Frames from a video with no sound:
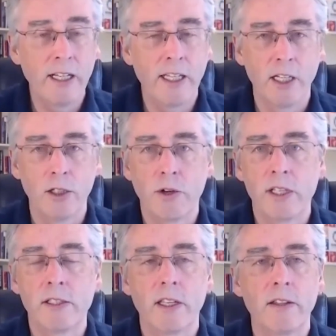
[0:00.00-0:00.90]

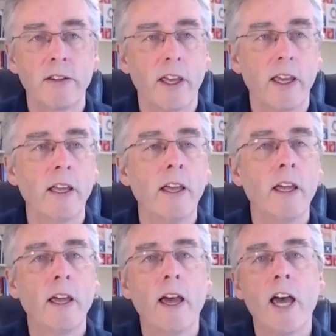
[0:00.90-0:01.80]
interesting thing.
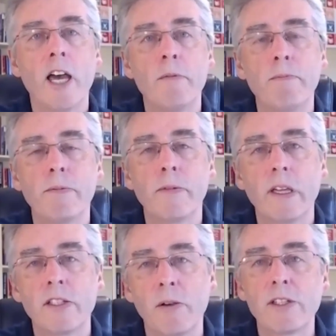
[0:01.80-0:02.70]

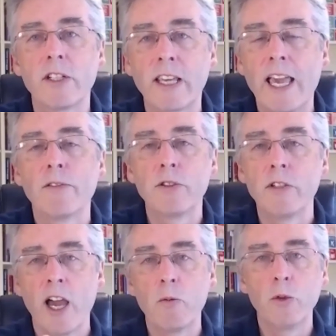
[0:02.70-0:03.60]
So as an
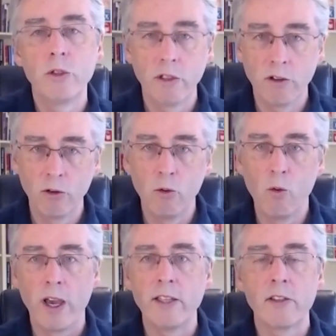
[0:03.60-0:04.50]
accountant, I would
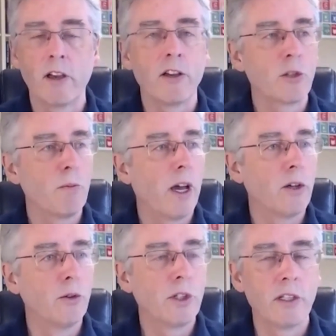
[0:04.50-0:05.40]
always ask my
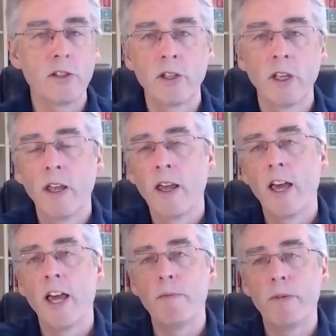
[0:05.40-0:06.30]
audience
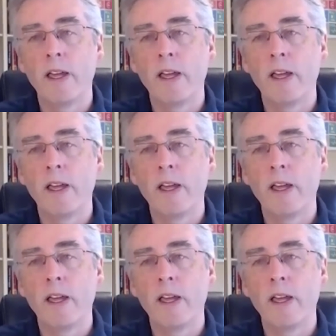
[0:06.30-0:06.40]
and